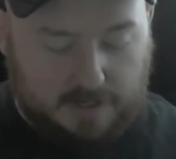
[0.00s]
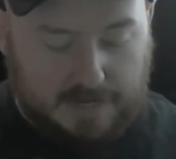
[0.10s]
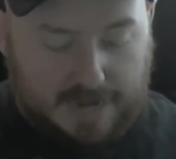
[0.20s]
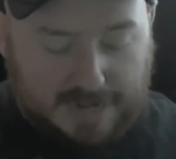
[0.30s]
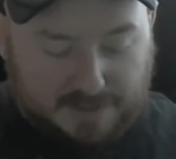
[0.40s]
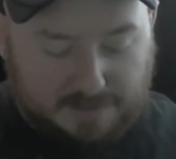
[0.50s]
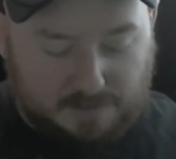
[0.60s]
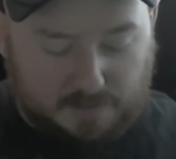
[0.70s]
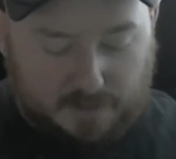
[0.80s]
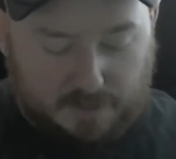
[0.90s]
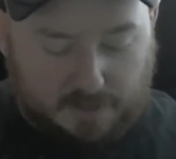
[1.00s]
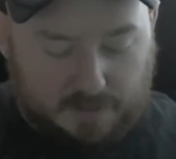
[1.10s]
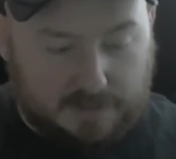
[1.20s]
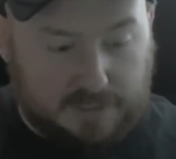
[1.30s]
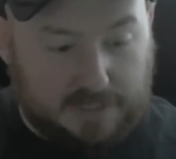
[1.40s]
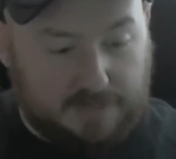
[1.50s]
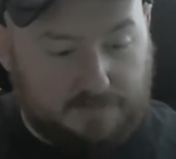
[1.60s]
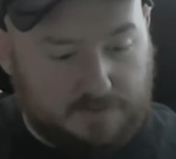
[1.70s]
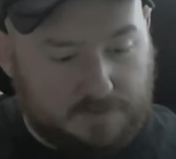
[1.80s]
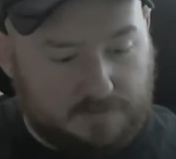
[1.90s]
next movie is a
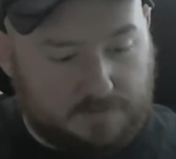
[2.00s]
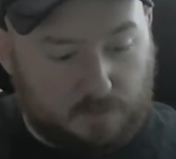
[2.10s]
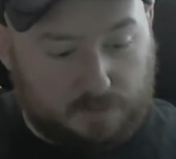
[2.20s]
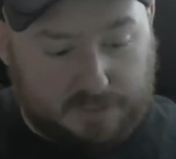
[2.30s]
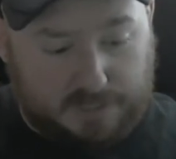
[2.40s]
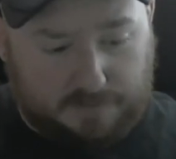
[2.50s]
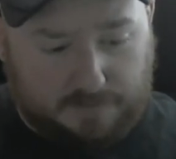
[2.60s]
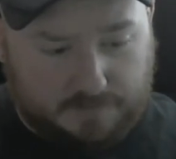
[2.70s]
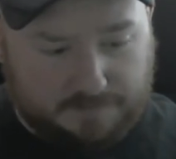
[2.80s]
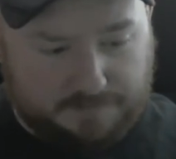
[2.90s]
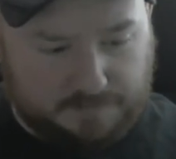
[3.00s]
gift, or was a gift.